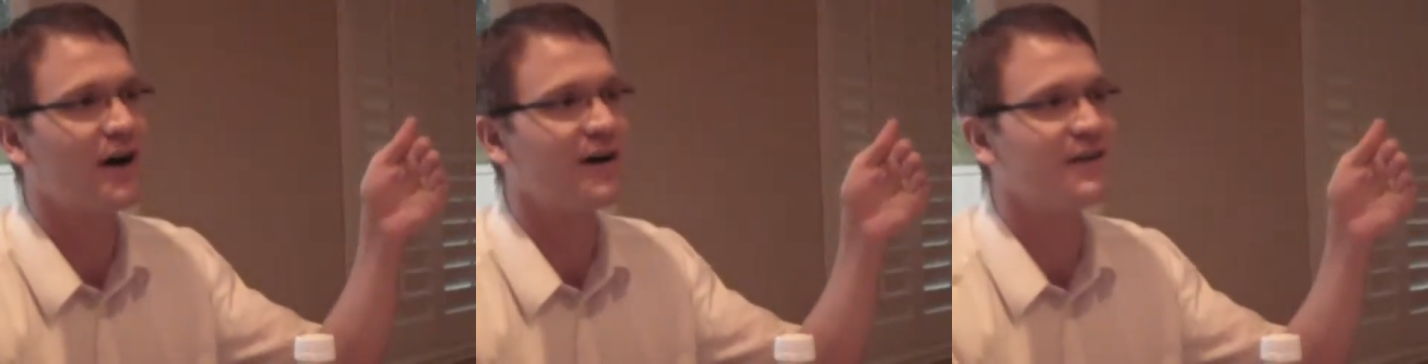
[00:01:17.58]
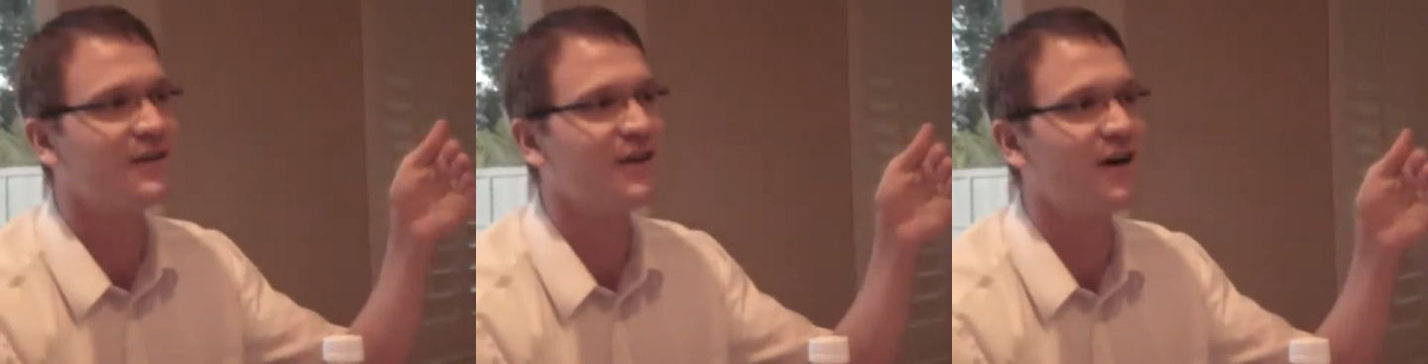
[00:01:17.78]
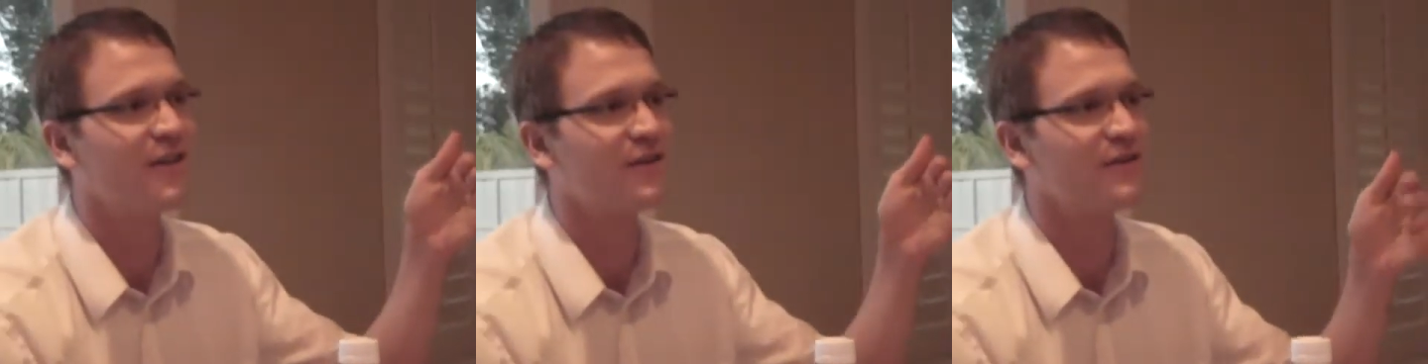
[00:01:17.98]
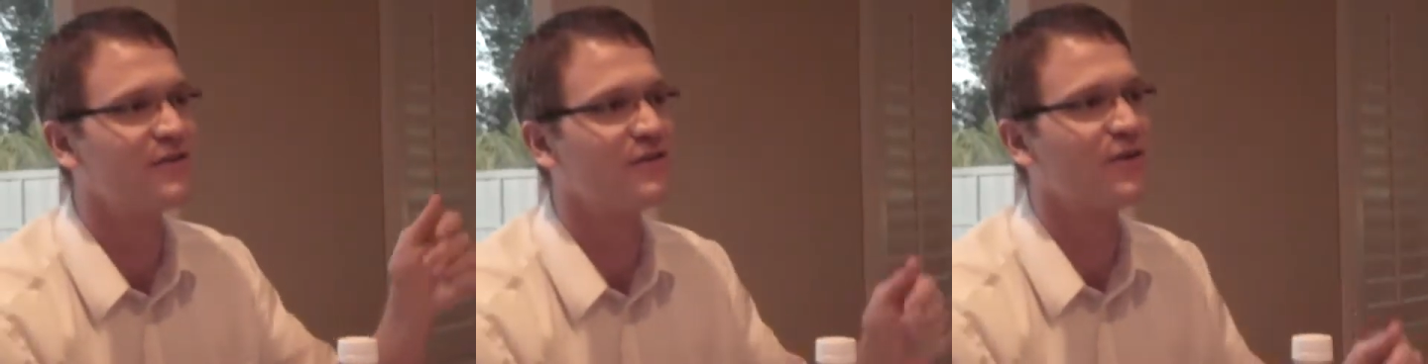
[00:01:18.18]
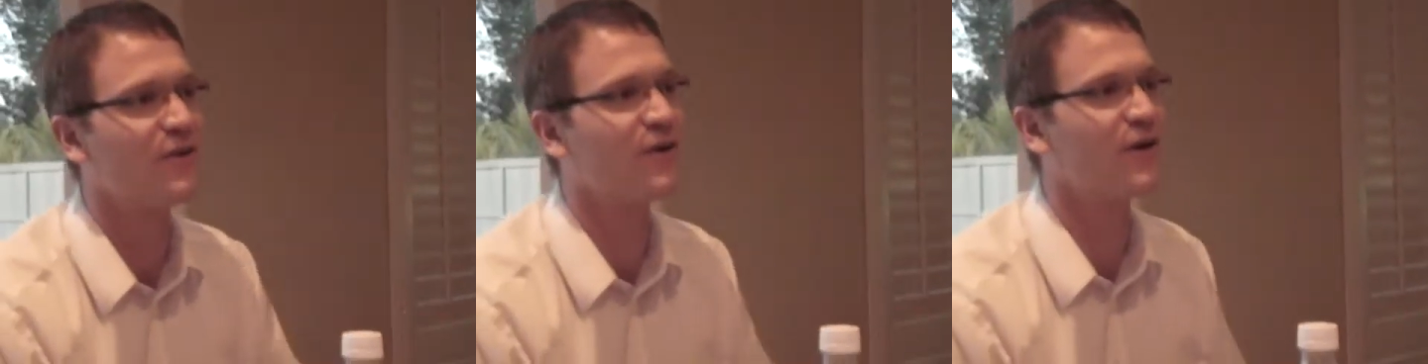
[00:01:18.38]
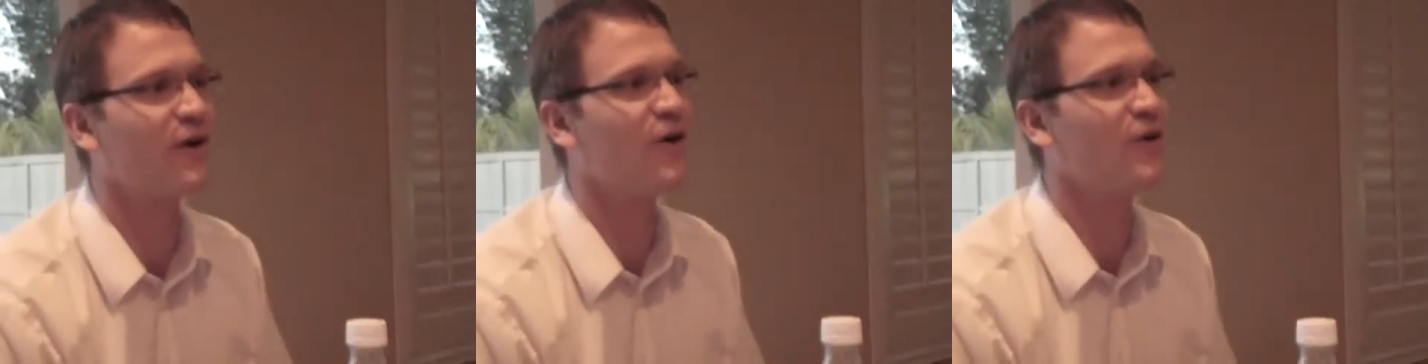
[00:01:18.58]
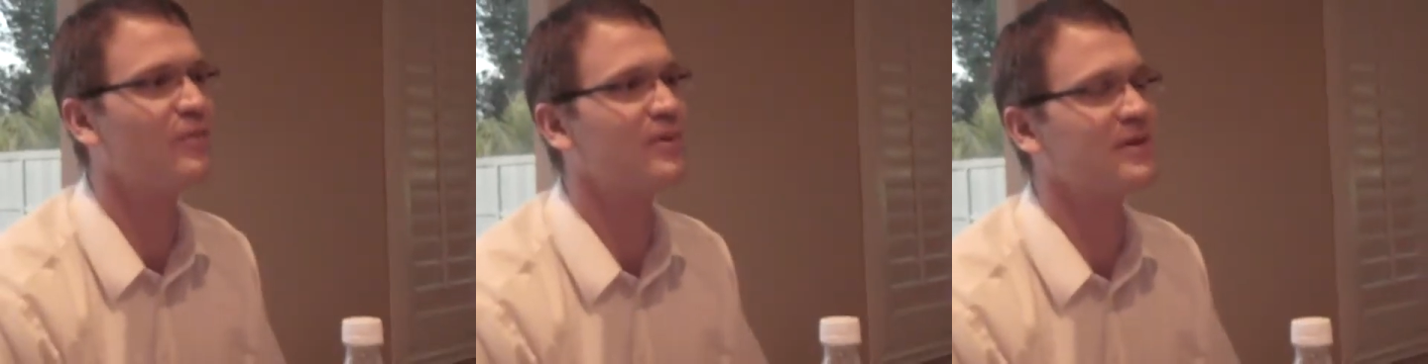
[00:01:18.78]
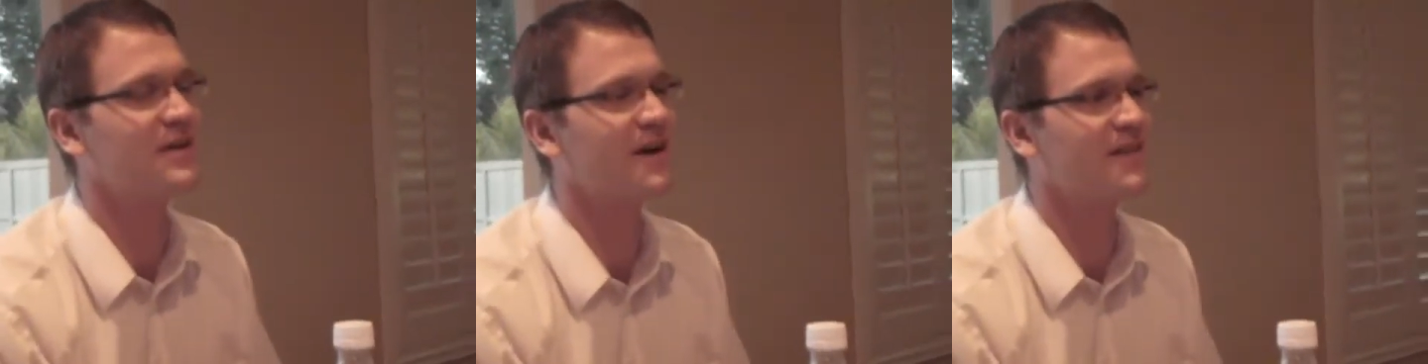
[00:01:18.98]
another door
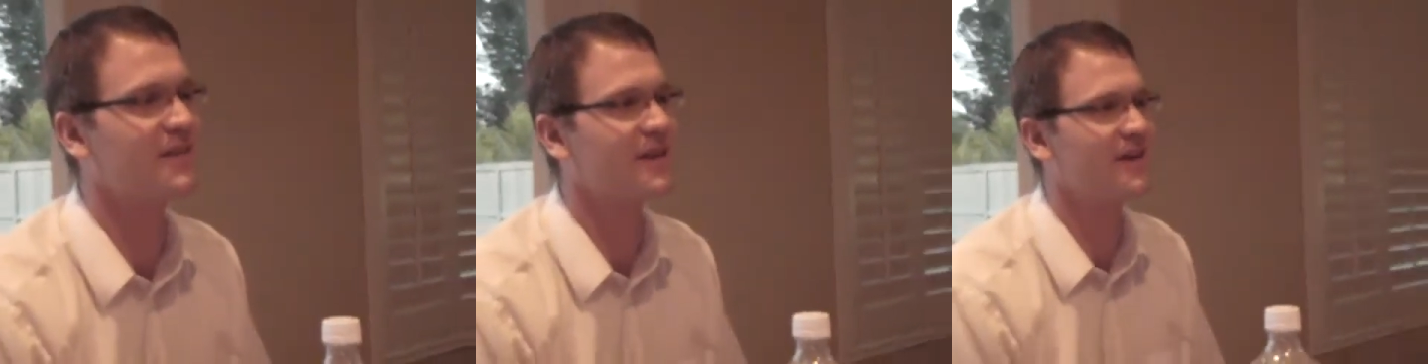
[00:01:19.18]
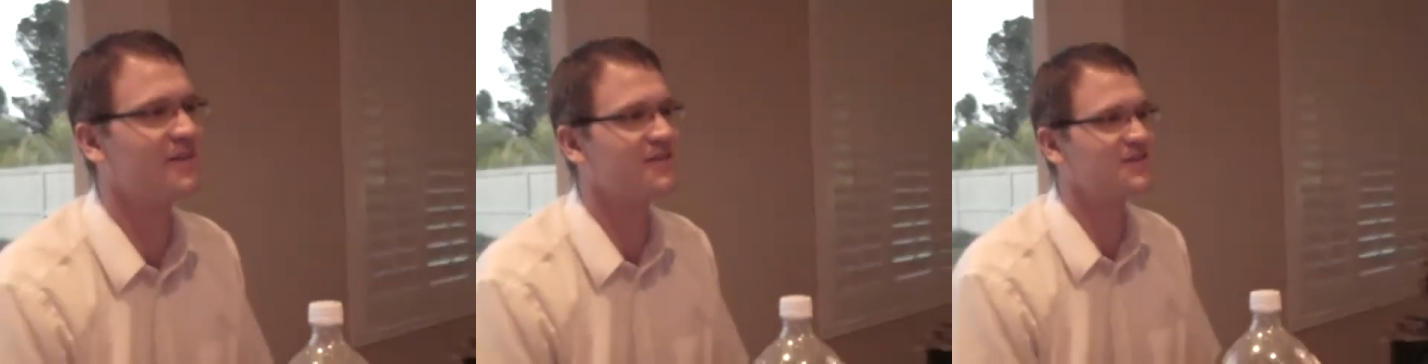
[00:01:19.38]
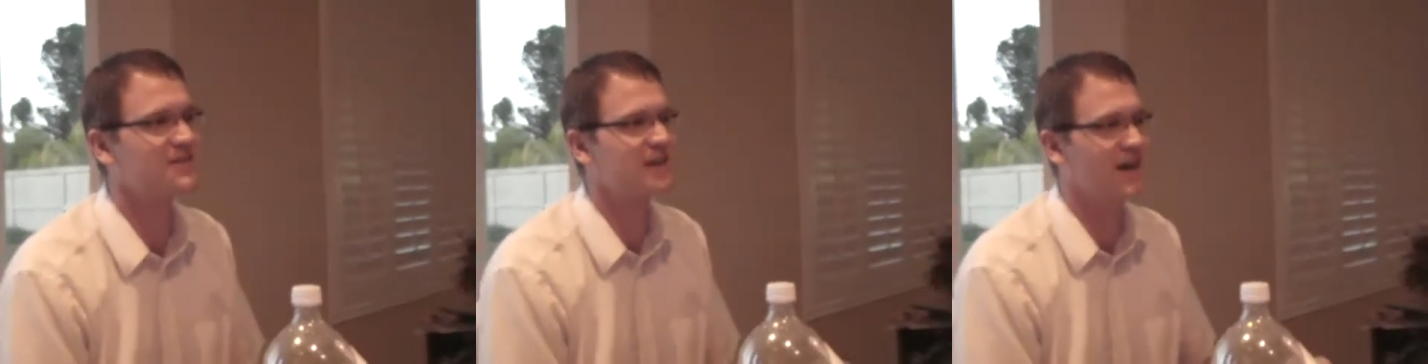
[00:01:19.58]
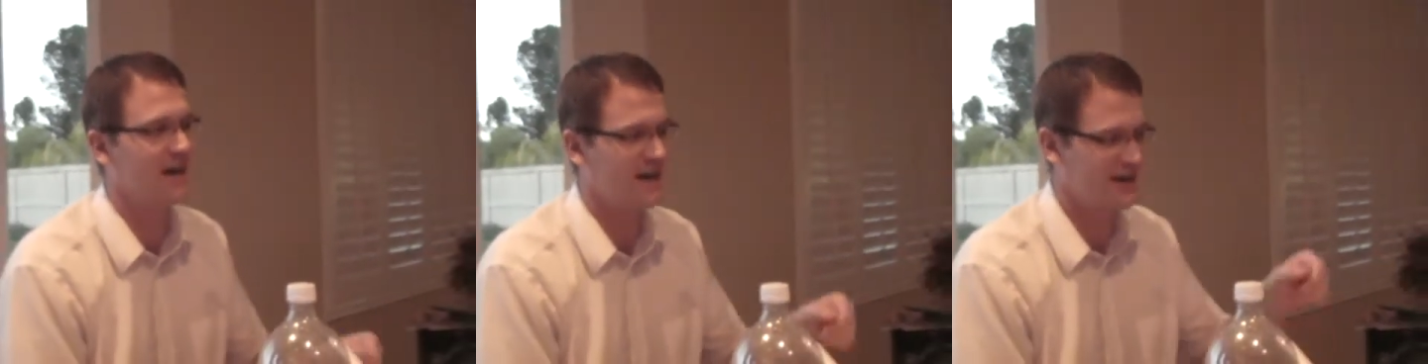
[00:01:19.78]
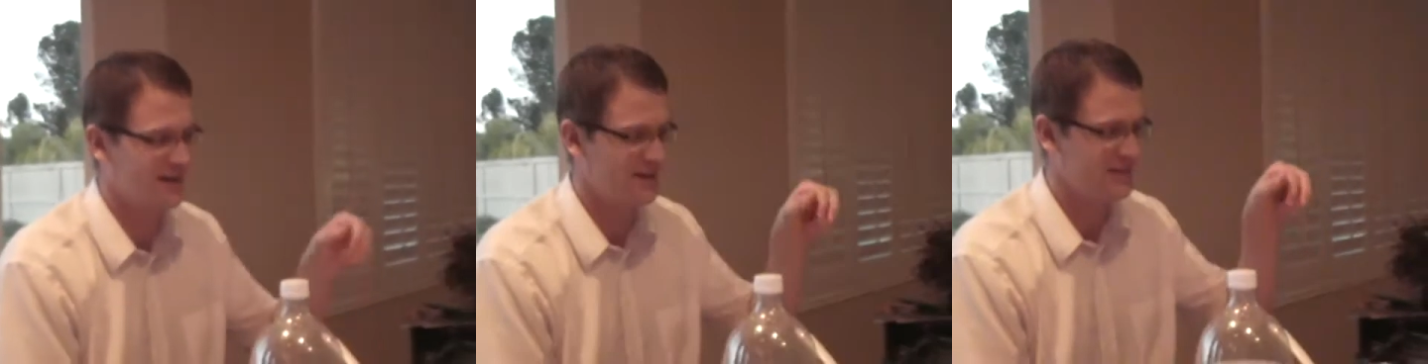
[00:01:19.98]
opened on the other side,